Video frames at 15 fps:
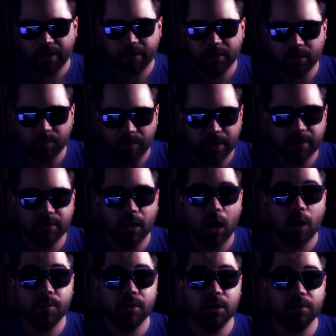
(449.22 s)
in the main
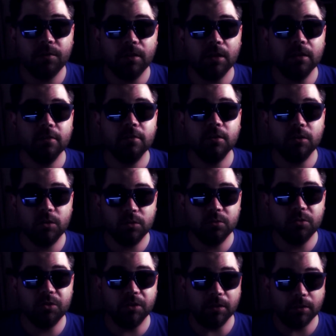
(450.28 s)
lobby of the
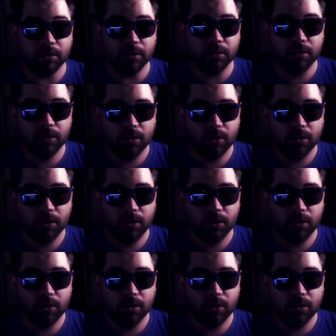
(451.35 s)
institution.